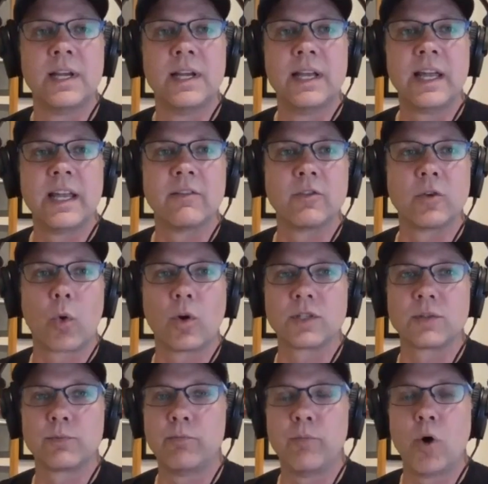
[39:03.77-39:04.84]
And of
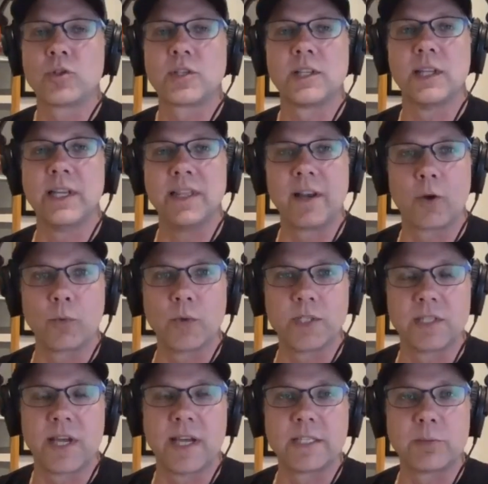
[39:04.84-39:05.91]
course, mostly there was
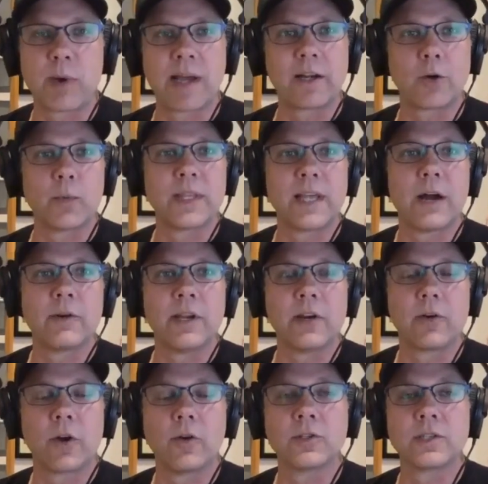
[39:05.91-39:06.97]
Dice Miner without
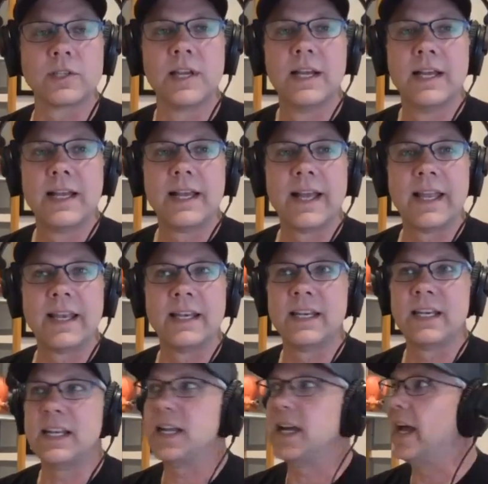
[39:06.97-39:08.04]
heroes. And
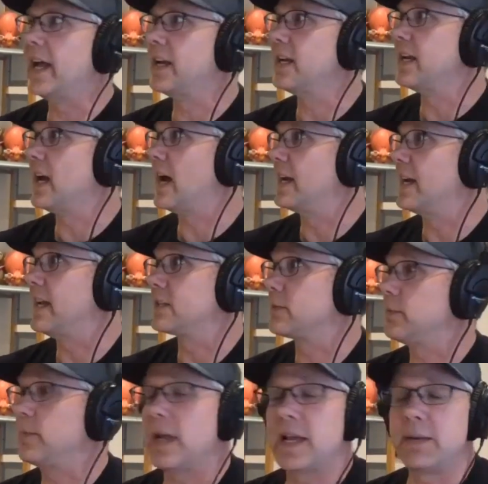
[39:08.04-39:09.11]
I guess
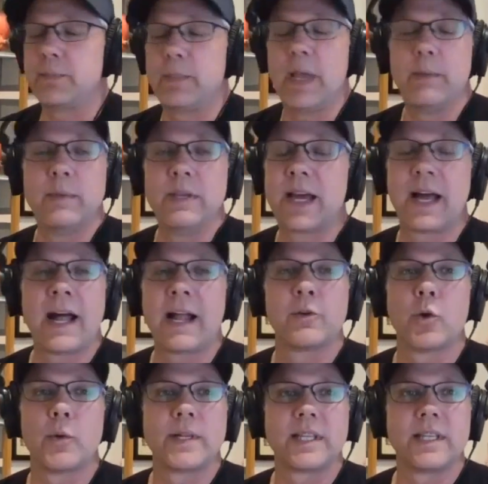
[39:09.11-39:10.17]
maybe, I don't
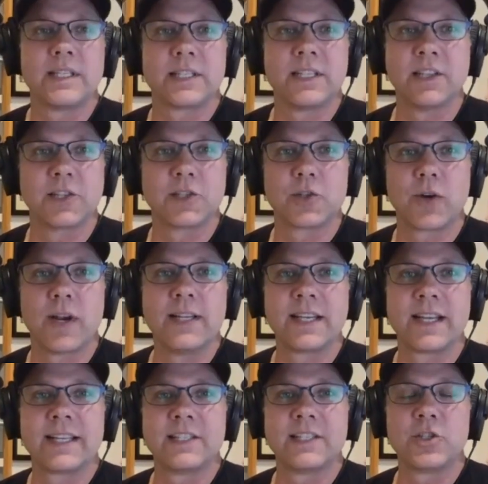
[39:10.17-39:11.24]
know what this illustrates. I
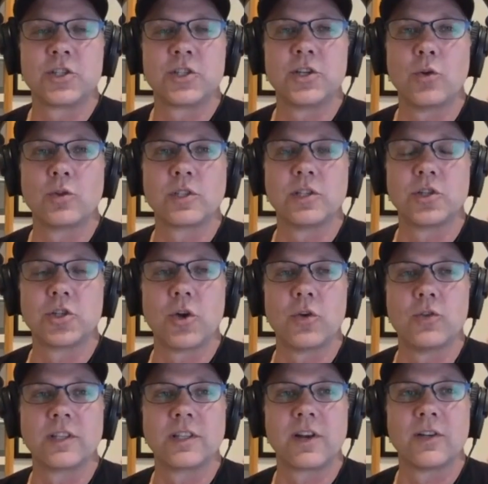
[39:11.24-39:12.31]
guess it just goes to show
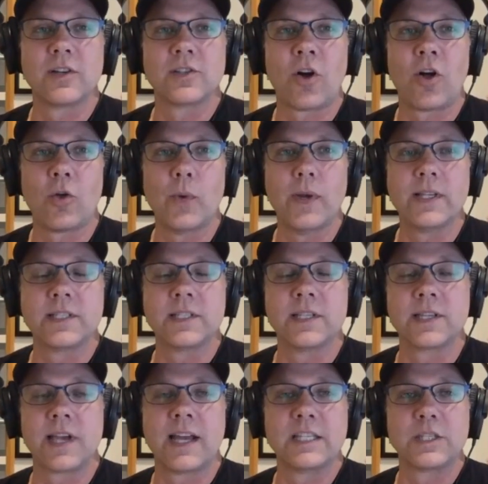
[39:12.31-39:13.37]
that there is always
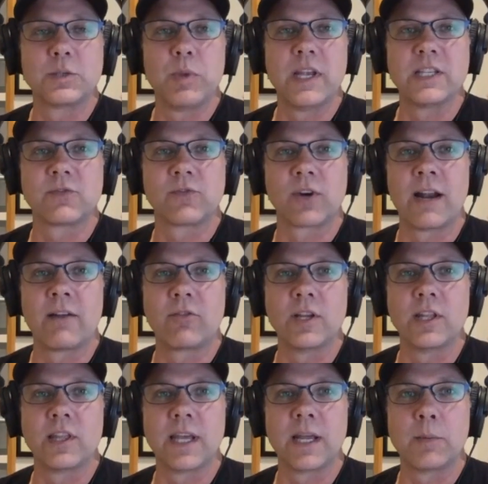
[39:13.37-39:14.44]
design space for
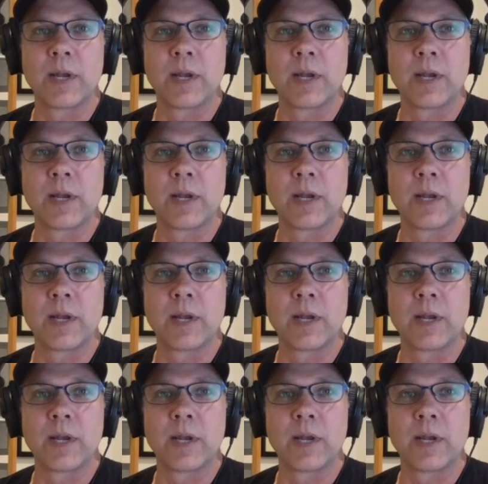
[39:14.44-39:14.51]
everything.